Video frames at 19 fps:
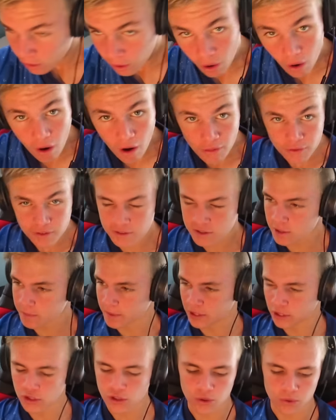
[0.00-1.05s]
Oh, I thought it was going to be
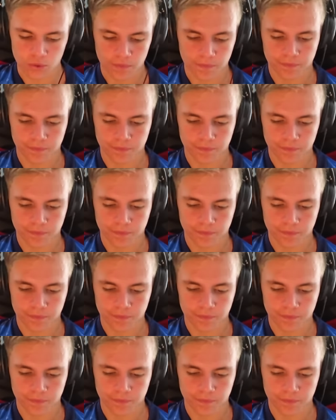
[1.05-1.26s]
new.